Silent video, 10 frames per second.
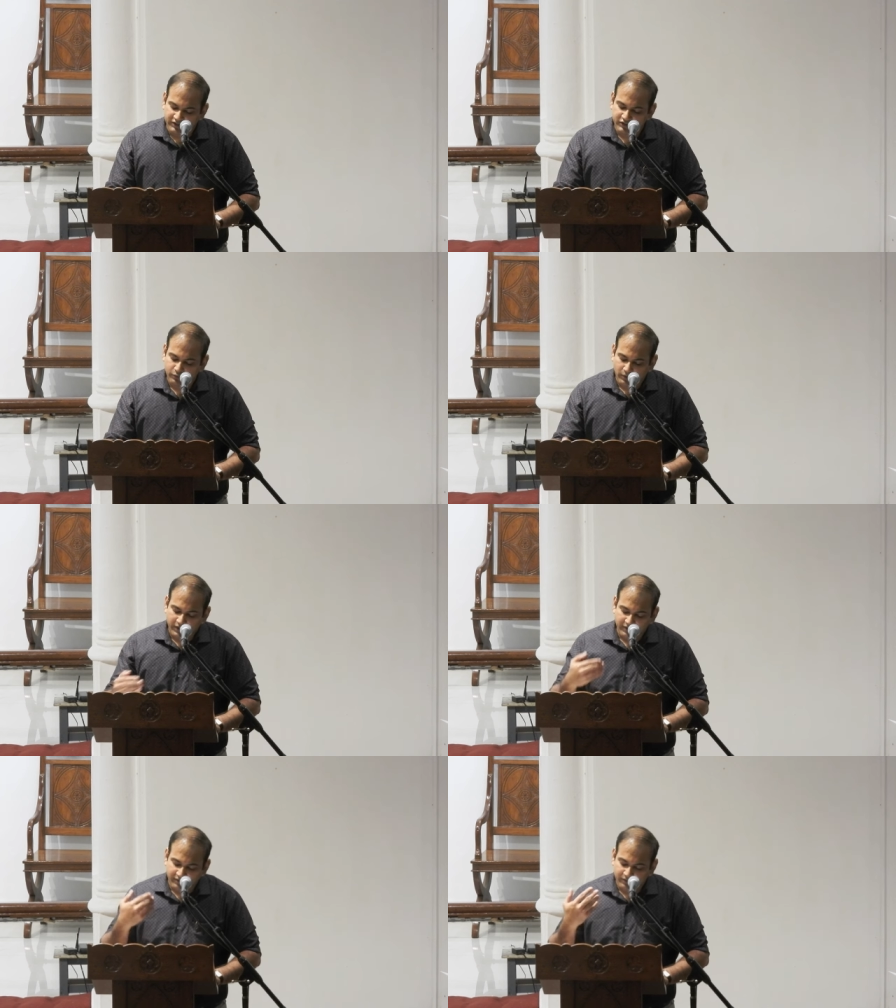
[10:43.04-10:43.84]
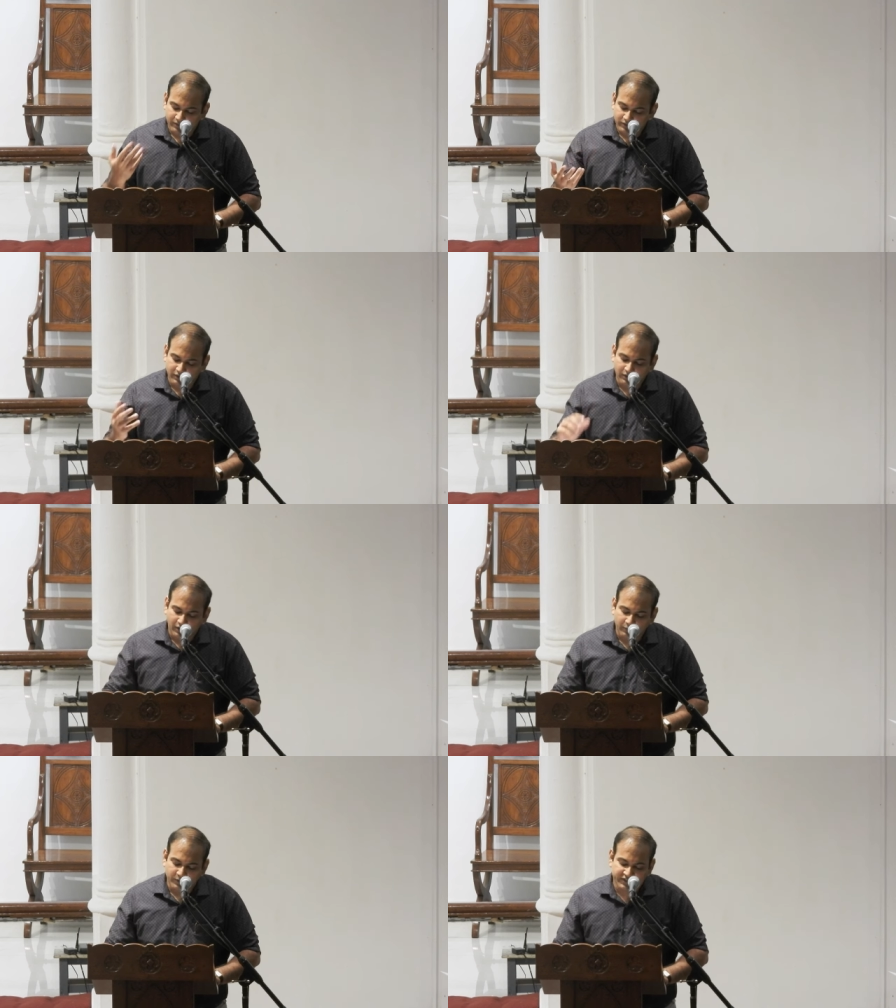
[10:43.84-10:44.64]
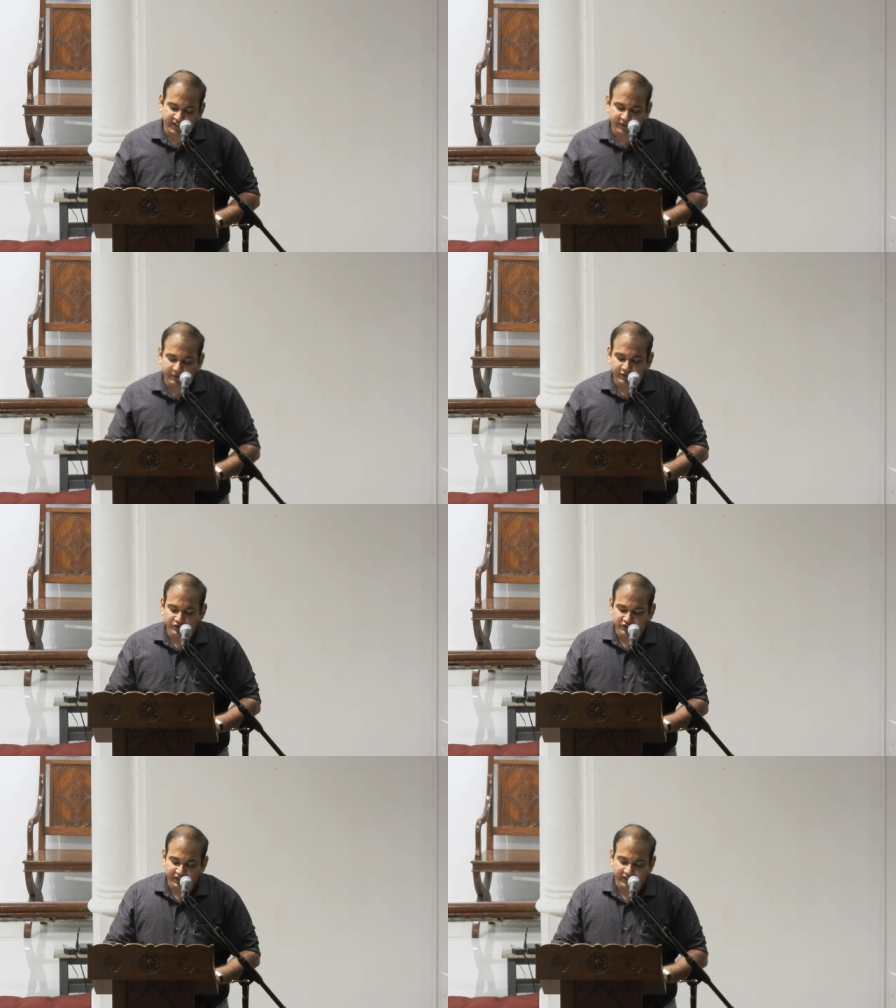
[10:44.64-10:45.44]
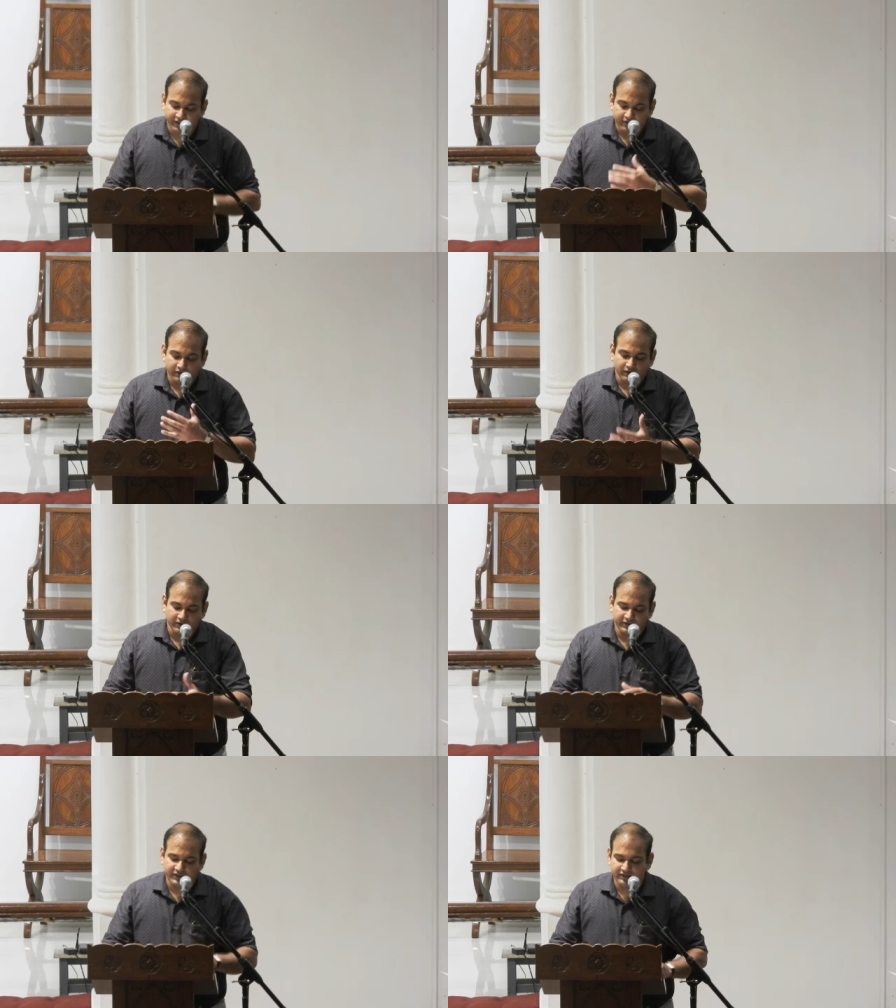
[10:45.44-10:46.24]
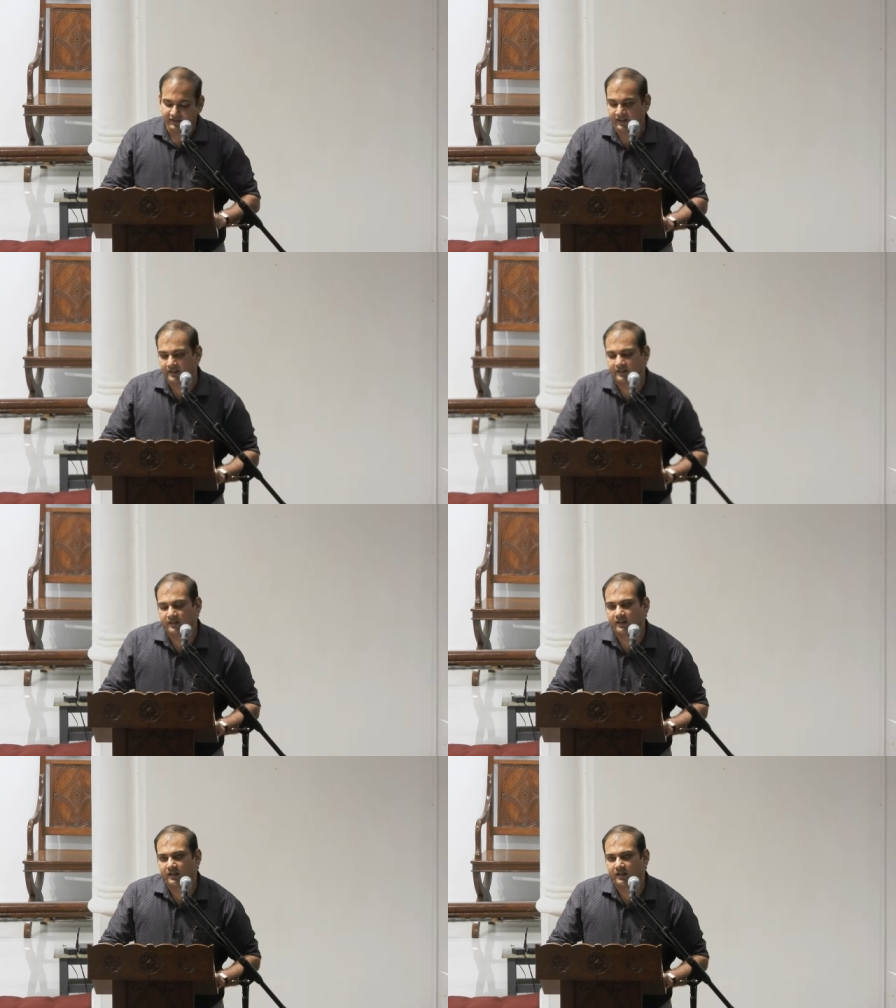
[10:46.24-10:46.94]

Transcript: this is what the Lord was telling me to share on these things.